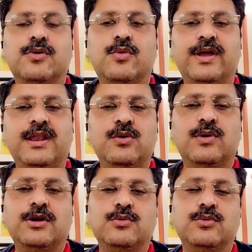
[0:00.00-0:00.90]
So when
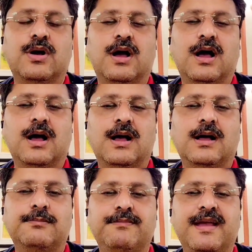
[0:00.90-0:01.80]
you want to
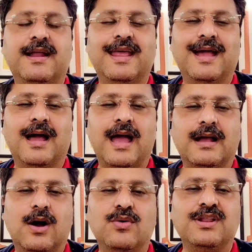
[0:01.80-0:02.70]
make an
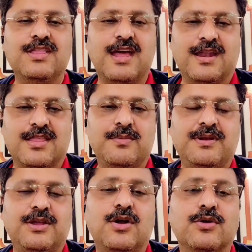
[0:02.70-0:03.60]
account in
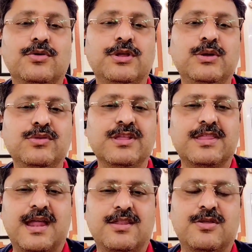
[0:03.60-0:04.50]
ChatGPT or going to use
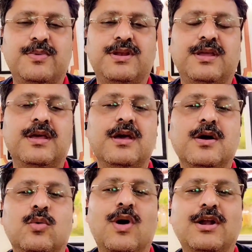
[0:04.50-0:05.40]
the ChatGPT,
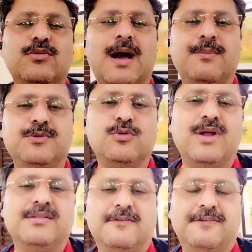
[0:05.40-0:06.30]
what you have to
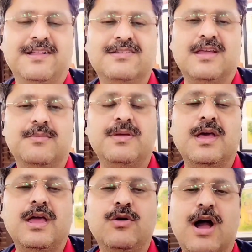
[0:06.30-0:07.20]
do at the first time,
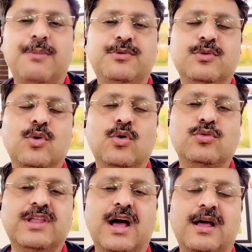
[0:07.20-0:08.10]
you have to go
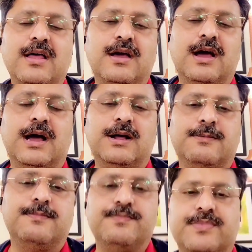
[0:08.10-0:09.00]
to the
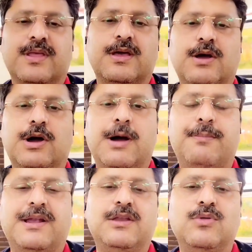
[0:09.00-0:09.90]
a
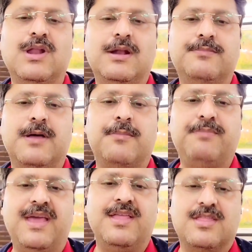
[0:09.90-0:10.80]
particular
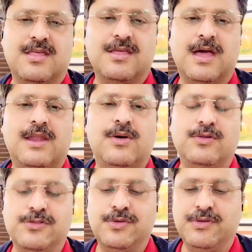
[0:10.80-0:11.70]
page, and
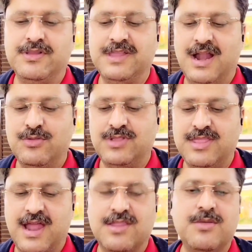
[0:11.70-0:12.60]
also you can search with
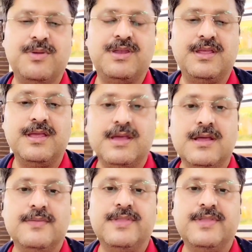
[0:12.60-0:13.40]
the ChatGPT.